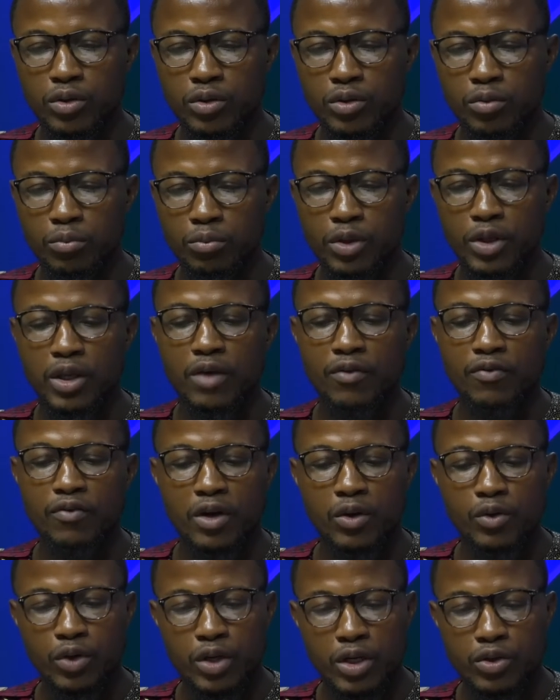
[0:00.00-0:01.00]
to be the
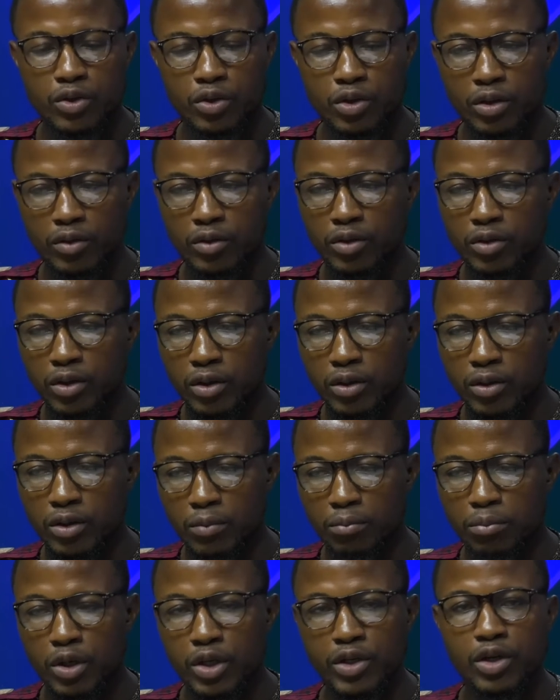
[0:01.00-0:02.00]
foundation the,
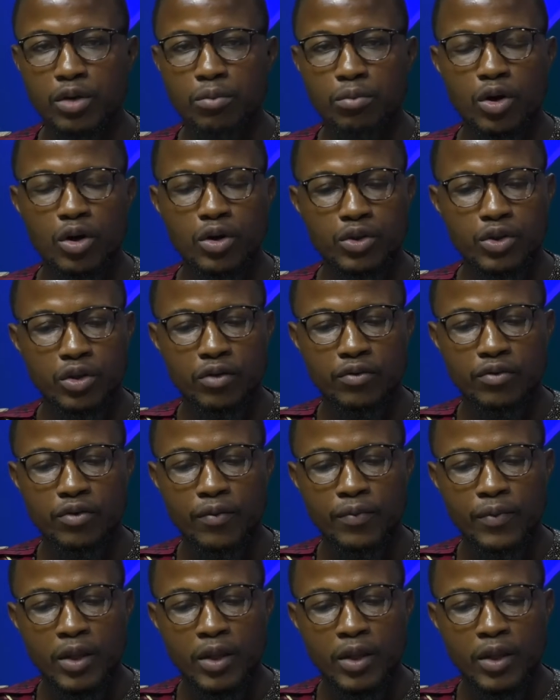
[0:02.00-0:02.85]
the building blocks of